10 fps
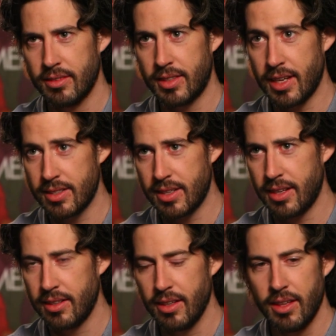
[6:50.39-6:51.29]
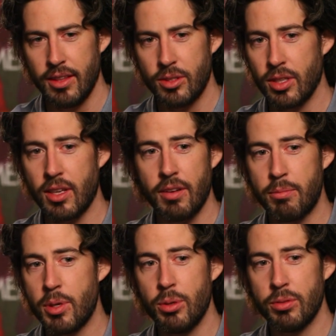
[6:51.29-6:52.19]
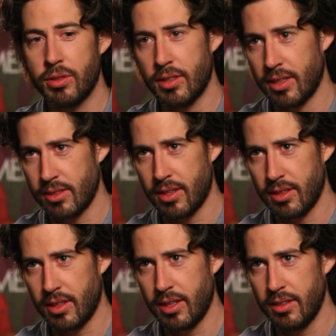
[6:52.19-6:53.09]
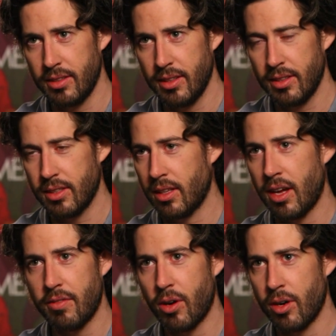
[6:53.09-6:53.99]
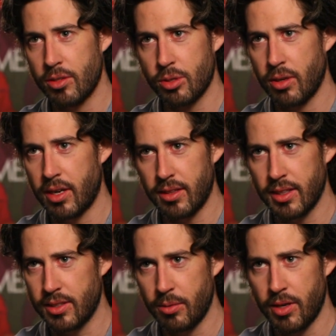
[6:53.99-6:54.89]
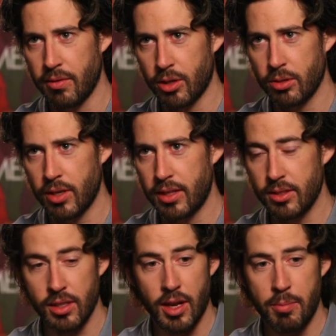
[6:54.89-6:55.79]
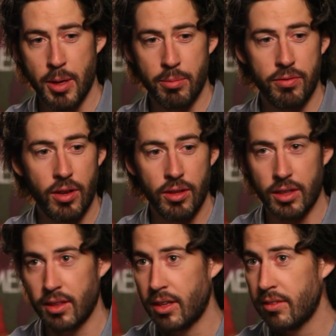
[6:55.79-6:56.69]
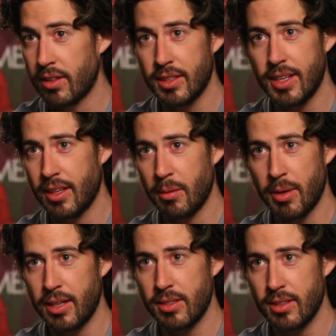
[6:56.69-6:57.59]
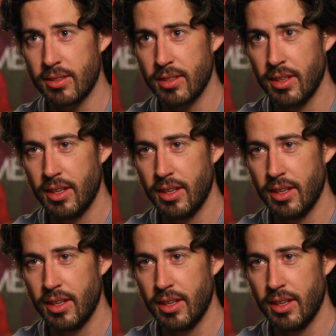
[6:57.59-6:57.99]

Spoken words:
That said, there's a lot of beautiful things online. There's a lot of artists creating things they would never create. There's a lot of people falling in love on a daily basis.